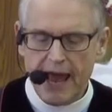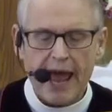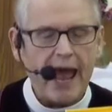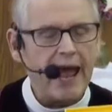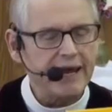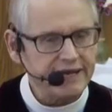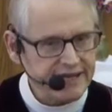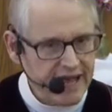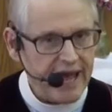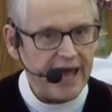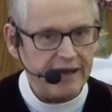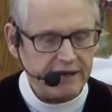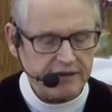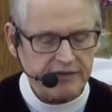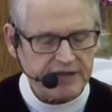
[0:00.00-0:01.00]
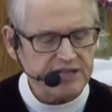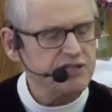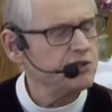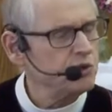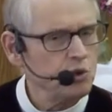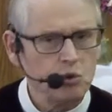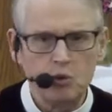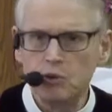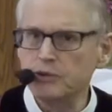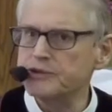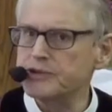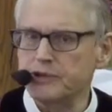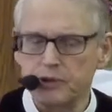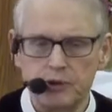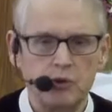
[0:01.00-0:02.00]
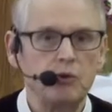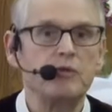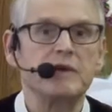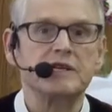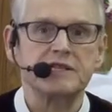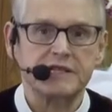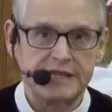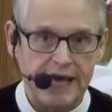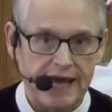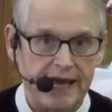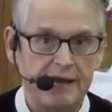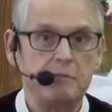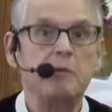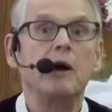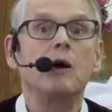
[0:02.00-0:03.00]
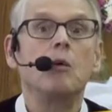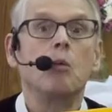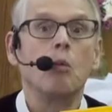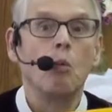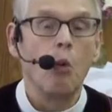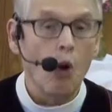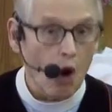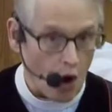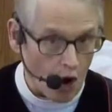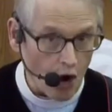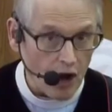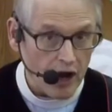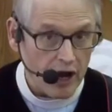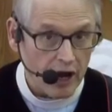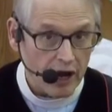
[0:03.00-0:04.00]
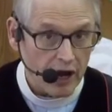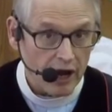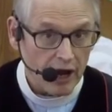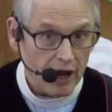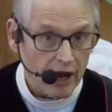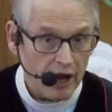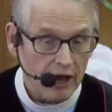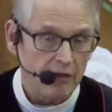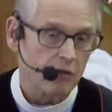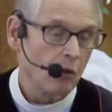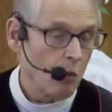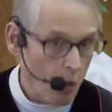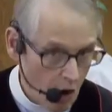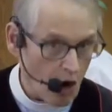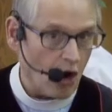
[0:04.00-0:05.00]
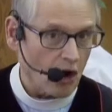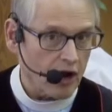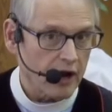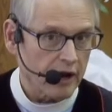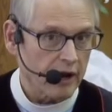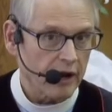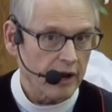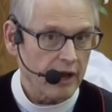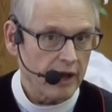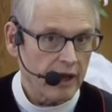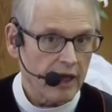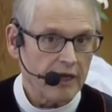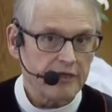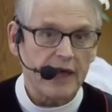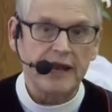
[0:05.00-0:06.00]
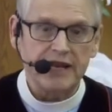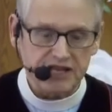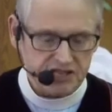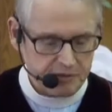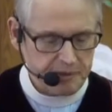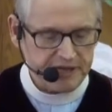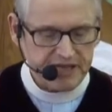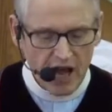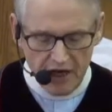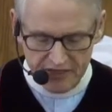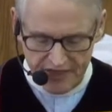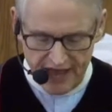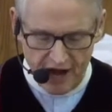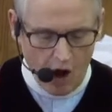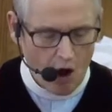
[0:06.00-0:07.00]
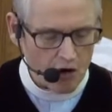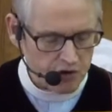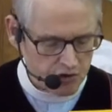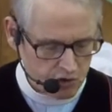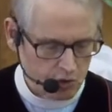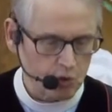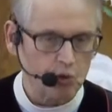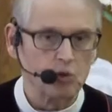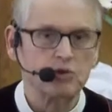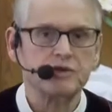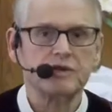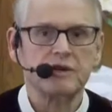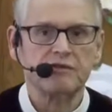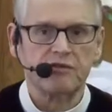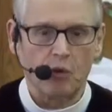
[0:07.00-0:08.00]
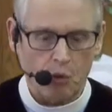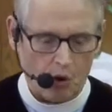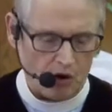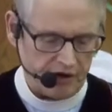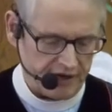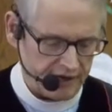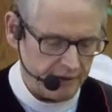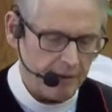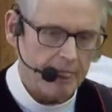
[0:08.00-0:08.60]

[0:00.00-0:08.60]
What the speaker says: And yet, these tools do the same work, the work that needs to be done. They are tools for working.